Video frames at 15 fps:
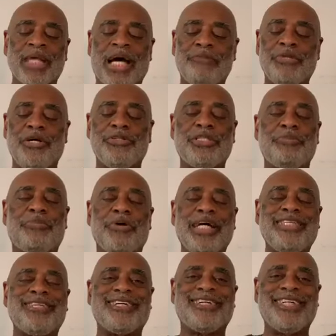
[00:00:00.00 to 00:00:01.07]
I'm here to
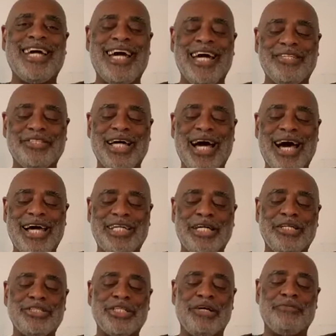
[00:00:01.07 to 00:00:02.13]
bring the glad
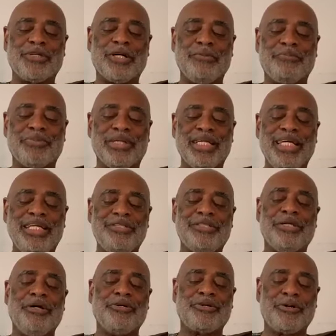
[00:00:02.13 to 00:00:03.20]
tidings of
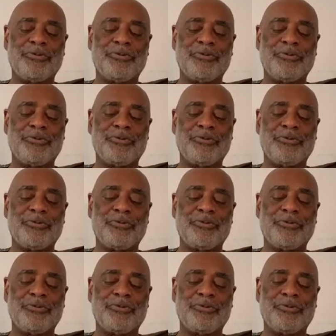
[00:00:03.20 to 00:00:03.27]
complete,